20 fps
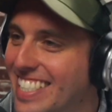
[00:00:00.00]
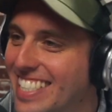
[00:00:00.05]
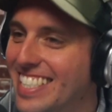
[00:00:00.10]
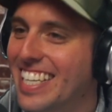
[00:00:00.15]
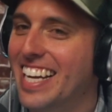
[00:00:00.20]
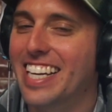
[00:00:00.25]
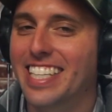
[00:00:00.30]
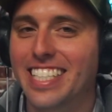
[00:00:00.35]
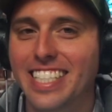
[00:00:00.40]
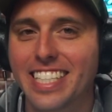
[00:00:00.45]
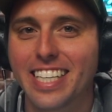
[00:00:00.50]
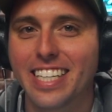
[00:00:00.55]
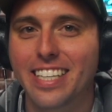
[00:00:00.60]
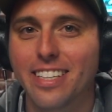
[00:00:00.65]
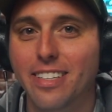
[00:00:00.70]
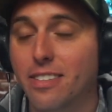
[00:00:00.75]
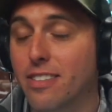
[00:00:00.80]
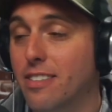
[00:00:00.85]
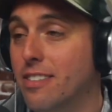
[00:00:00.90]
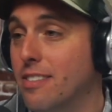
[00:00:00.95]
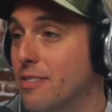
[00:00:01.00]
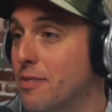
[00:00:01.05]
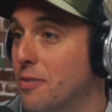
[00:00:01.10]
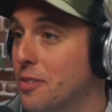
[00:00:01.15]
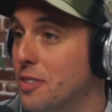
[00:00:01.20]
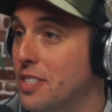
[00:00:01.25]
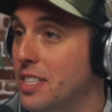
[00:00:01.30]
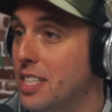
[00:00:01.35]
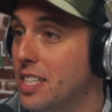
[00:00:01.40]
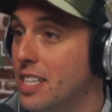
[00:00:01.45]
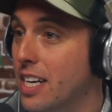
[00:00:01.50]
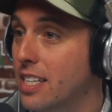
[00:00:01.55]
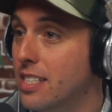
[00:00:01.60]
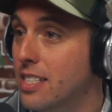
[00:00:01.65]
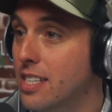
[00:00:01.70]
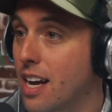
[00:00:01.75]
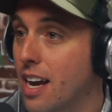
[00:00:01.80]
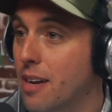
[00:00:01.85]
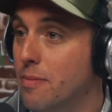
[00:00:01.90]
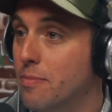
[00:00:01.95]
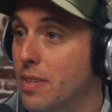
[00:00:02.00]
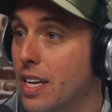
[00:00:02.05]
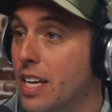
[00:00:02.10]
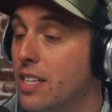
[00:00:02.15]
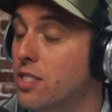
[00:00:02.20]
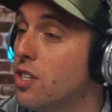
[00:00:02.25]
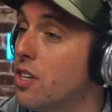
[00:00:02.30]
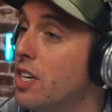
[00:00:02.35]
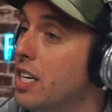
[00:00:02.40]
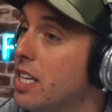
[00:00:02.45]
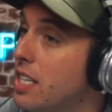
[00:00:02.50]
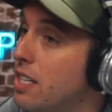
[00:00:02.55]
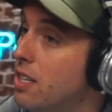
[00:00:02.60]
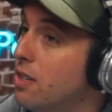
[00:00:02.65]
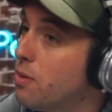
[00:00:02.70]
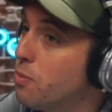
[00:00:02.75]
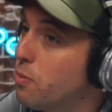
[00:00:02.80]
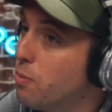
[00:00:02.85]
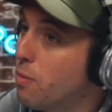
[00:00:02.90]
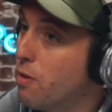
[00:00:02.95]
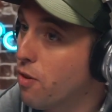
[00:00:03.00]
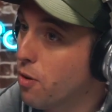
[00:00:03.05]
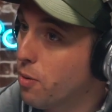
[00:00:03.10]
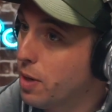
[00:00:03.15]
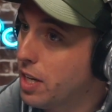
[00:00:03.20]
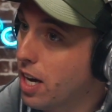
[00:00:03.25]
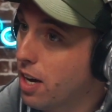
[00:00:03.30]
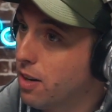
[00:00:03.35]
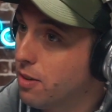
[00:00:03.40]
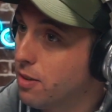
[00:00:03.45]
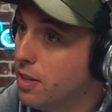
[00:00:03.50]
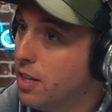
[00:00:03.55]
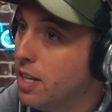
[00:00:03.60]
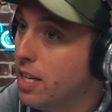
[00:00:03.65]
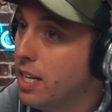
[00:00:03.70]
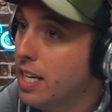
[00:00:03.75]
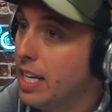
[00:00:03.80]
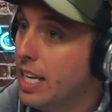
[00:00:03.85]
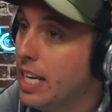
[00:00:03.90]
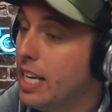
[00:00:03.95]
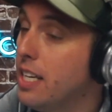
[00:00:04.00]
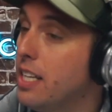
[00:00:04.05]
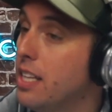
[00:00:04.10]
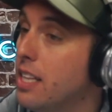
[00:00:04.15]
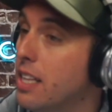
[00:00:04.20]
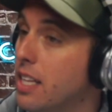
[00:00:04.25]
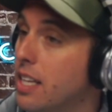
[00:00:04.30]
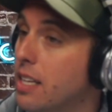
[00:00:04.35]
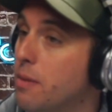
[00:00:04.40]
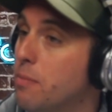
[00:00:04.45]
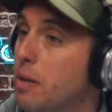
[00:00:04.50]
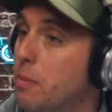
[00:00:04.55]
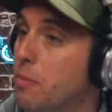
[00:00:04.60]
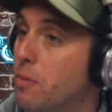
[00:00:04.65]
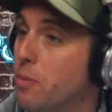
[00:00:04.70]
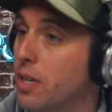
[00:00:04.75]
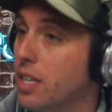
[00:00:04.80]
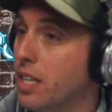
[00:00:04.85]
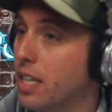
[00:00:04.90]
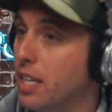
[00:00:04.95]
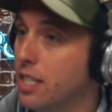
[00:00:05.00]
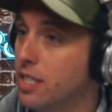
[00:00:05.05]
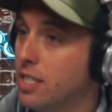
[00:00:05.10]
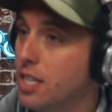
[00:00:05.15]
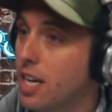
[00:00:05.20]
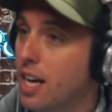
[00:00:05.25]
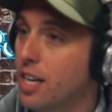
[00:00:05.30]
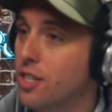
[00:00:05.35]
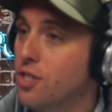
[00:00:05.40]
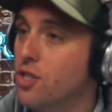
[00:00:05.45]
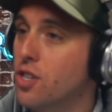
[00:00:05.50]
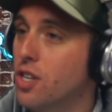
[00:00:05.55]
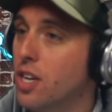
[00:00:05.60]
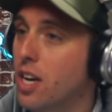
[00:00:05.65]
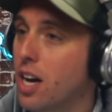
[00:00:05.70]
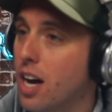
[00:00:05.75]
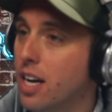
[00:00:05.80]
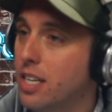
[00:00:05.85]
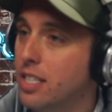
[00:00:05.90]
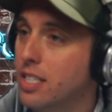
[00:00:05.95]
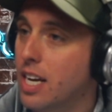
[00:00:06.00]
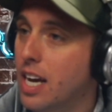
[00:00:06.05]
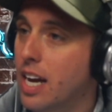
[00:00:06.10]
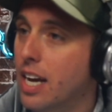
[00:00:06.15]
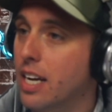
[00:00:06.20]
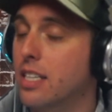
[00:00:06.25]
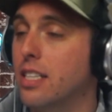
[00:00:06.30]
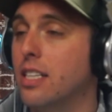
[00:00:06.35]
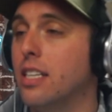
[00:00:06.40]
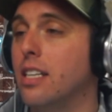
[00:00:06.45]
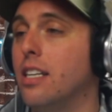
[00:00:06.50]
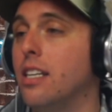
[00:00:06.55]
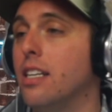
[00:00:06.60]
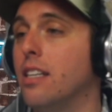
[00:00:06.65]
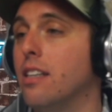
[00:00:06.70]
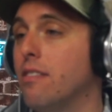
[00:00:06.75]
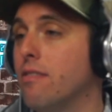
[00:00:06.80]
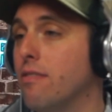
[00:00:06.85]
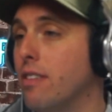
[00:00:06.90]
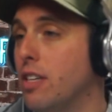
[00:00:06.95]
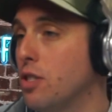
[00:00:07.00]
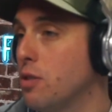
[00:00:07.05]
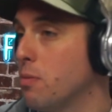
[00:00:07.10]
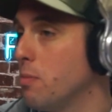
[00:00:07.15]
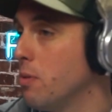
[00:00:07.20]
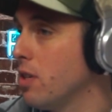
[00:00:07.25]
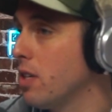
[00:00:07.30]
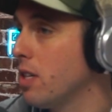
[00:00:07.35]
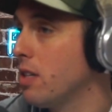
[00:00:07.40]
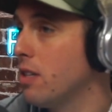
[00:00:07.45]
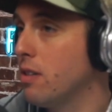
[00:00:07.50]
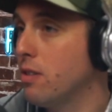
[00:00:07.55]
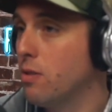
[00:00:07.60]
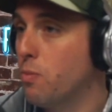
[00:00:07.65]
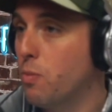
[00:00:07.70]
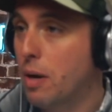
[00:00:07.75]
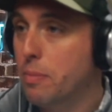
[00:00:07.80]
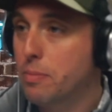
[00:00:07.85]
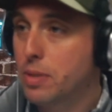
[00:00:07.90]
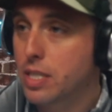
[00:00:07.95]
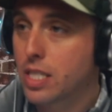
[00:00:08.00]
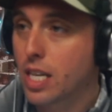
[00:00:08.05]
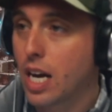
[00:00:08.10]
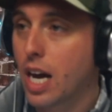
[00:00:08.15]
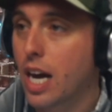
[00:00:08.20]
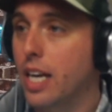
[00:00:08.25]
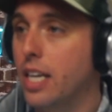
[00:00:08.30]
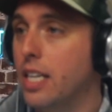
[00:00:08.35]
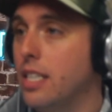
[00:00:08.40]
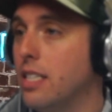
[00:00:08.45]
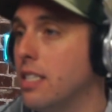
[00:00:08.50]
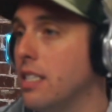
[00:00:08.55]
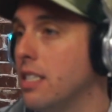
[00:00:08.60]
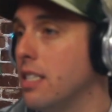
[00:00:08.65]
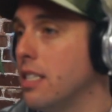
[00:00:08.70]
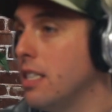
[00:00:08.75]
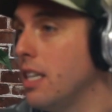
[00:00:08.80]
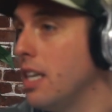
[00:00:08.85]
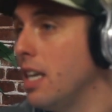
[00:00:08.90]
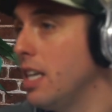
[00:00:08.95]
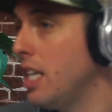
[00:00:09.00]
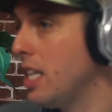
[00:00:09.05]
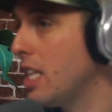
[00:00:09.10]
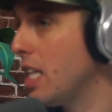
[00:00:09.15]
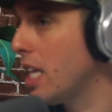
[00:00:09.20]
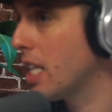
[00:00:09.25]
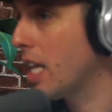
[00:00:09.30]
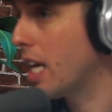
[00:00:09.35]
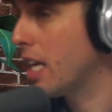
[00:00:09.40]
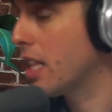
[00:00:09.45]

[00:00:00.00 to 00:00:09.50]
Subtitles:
And we'll see you next time. Is there before we go, anything people want to get in touch, contact, Facebook, website, anything like